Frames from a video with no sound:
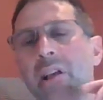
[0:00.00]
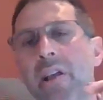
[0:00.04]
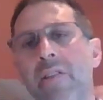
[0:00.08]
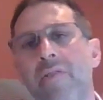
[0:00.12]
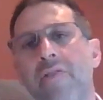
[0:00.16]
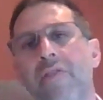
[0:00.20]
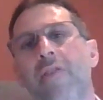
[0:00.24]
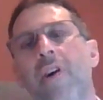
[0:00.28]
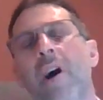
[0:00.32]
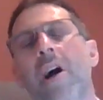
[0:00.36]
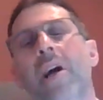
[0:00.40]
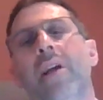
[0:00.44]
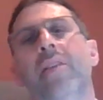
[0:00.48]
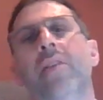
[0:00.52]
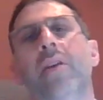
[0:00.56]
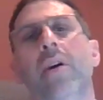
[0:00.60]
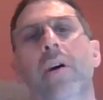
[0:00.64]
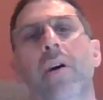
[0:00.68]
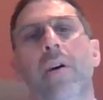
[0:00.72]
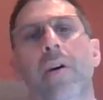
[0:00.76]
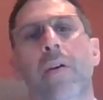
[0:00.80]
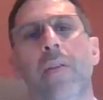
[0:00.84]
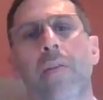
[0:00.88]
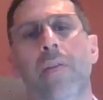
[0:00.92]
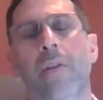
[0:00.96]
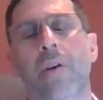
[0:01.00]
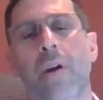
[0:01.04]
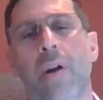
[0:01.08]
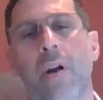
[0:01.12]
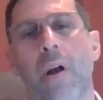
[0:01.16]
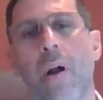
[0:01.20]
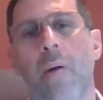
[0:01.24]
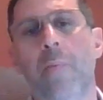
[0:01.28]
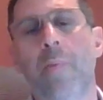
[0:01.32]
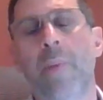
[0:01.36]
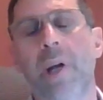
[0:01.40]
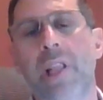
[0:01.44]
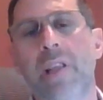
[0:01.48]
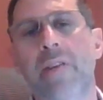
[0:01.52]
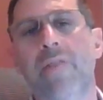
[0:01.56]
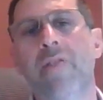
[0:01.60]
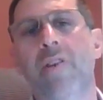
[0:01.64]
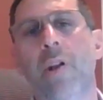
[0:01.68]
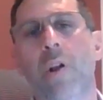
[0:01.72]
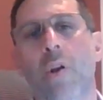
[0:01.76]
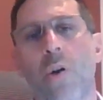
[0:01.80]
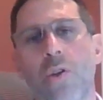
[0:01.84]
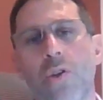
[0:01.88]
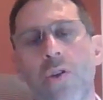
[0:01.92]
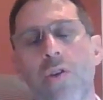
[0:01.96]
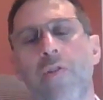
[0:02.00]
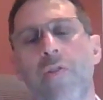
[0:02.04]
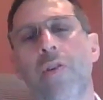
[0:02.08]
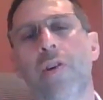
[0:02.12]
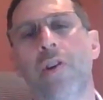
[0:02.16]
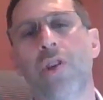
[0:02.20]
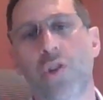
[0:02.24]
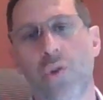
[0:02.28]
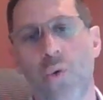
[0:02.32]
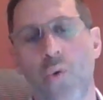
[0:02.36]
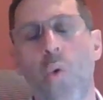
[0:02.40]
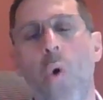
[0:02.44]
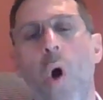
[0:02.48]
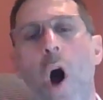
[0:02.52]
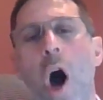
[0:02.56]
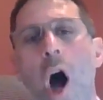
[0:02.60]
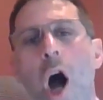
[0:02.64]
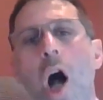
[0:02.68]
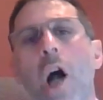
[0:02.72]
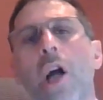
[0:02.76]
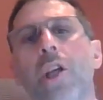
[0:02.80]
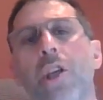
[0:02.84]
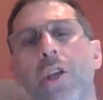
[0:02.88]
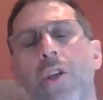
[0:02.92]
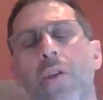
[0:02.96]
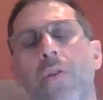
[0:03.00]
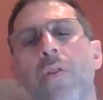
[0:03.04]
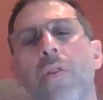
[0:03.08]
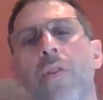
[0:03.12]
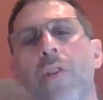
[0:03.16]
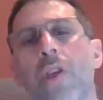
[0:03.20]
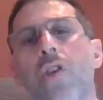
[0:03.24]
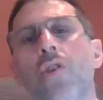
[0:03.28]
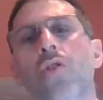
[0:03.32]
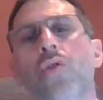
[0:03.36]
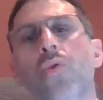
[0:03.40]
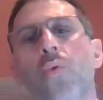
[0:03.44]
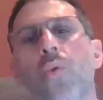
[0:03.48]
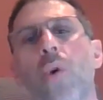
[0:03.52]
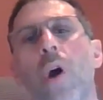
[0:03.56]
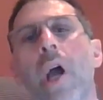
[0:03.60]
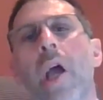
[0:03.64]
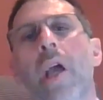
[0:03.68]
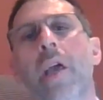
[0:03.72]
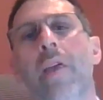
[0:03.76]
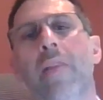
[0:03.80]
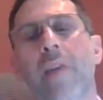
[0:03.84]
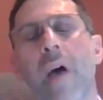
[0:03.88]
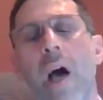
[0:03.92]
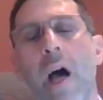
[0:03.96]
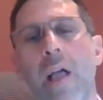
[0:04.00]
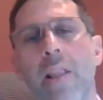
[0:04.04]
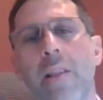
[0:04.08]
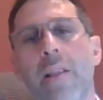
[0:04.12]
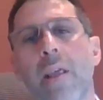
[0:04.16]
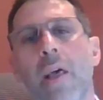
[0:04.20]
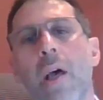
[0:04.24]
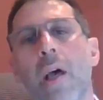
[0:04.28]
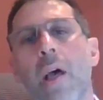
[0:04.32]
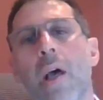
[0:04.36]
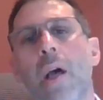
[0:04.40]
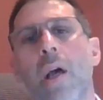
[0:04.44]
In fact, there are many philosophers who argue this way that,